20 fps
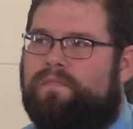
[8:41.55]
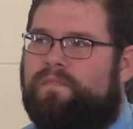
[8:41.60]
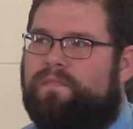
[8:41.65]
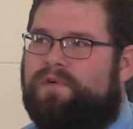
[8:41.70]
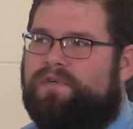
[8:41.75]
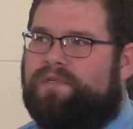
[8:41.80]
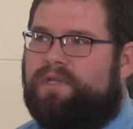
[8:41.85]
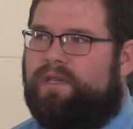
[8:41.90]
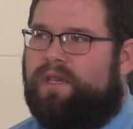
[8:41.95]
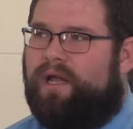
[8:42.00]

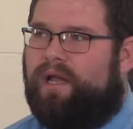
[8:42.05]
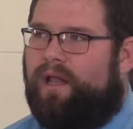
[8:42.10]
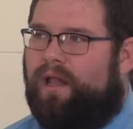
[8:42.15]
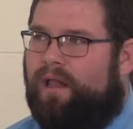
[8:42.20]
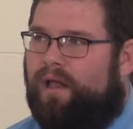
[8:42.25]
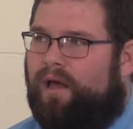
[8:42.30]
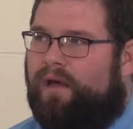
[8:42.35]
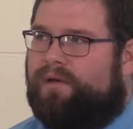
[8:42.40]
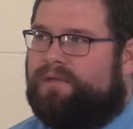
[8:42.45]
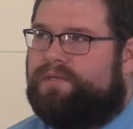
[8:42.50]
There's a lot of
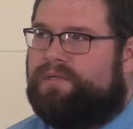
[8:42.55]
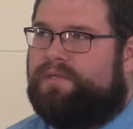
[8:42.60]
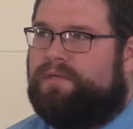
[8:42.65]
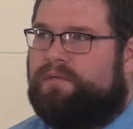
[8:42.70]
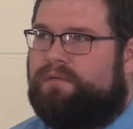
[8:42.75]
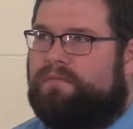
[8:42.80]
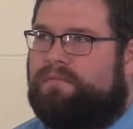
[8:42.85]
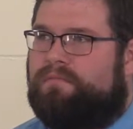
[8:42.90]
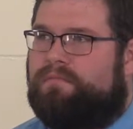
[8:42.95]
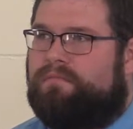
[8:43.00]

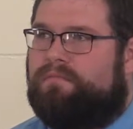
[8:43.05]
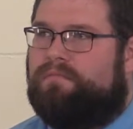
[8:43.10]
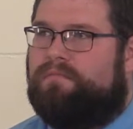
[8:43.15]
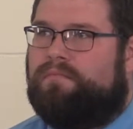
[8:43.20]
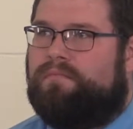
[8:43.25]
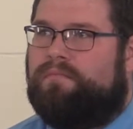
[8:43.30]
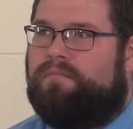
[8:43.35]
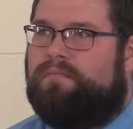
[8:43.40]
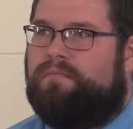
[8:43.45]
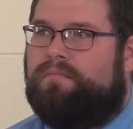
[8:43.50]
lost,
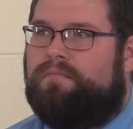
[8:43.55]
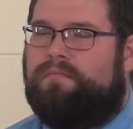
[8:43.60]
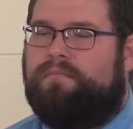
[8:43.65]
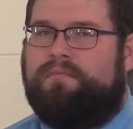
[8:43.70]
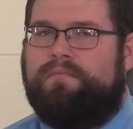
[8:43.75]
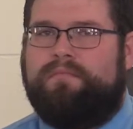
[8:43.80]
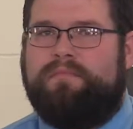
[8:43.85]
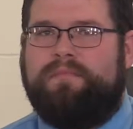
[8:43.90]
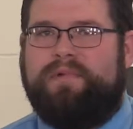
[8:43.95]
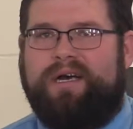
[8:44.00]

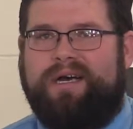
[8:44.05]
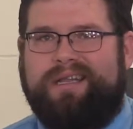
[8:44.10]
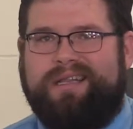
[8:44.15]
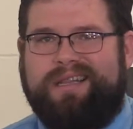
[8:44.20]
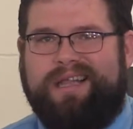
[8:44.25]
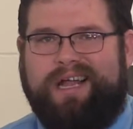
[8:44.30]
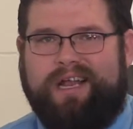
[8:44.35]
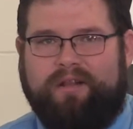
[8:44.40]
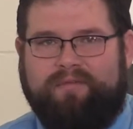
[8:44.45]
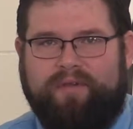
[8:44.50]
a
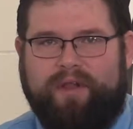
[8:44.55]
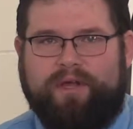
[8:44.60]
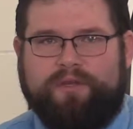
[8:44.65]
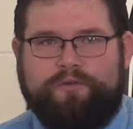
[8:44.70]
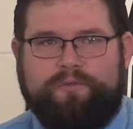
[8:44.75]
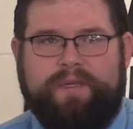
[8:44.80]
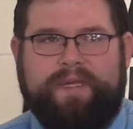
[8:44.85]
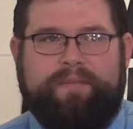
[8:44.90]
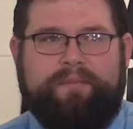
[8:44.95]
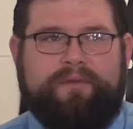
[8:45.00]
lot of
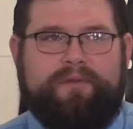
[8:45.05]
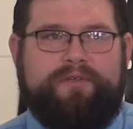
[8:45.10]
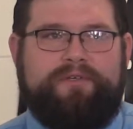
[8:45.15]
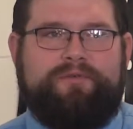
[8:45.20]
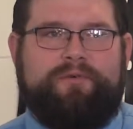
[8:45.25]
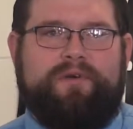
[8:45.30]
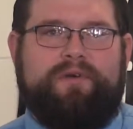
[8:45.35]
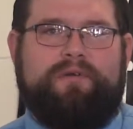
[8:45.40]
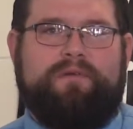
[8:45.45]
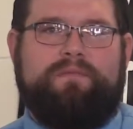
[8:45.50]
lost people in this
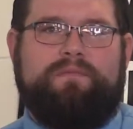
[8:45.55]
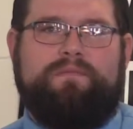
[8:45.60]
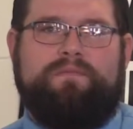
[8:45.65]
world.